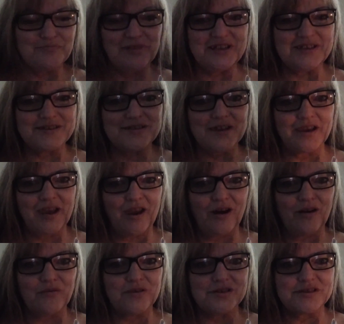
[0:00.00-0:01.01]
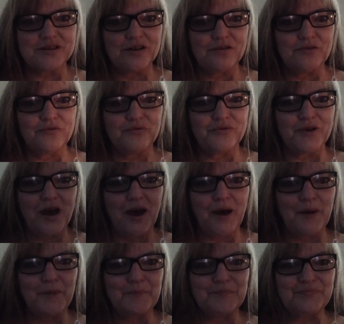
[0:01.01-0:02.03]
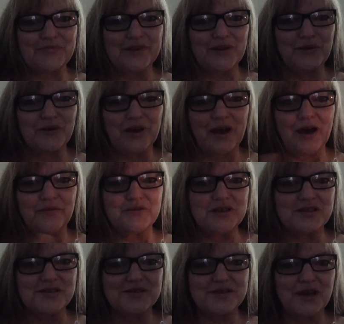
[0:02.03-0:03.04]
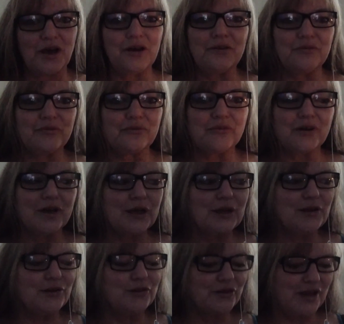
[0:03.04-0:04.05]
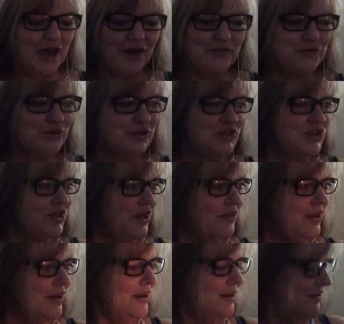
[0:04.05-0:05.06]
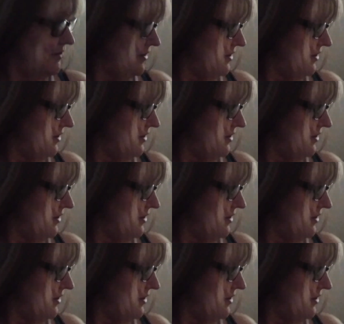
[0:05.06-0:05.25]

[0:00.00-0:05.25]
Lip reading: Please take care of yourself. Look after yourself. Look after each other.